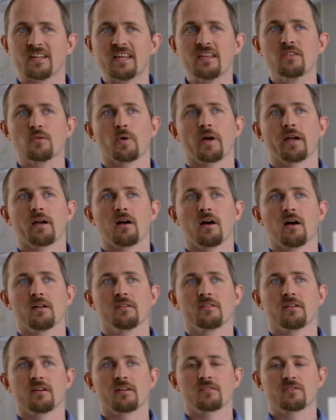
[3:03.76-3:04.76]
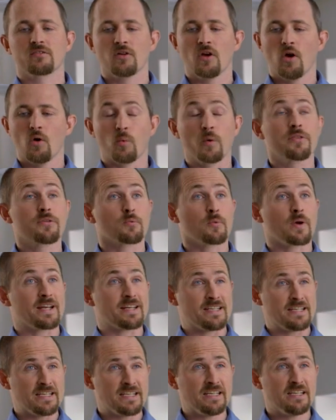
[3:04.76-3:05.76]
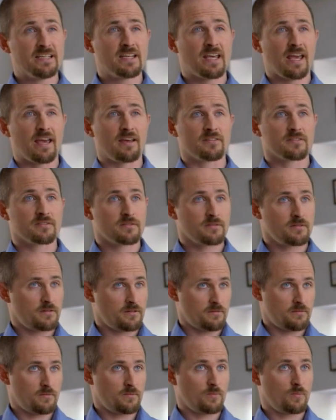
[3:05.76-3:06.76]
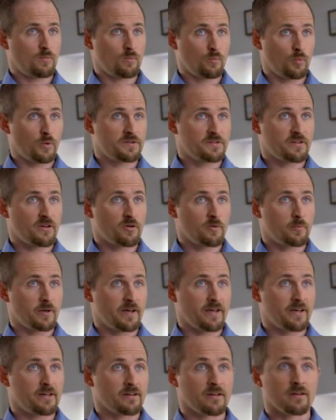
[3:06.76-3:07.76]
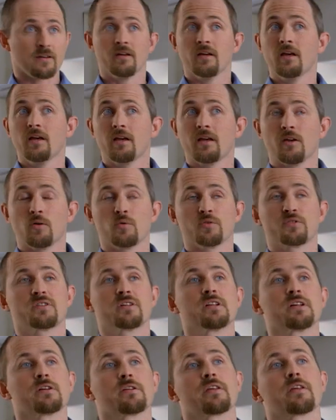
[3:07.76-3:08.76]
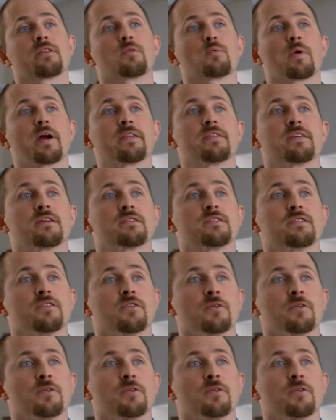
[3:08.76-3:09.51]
in the right context, with the right need case. With Cerro Ballena, it was clearly the right thing to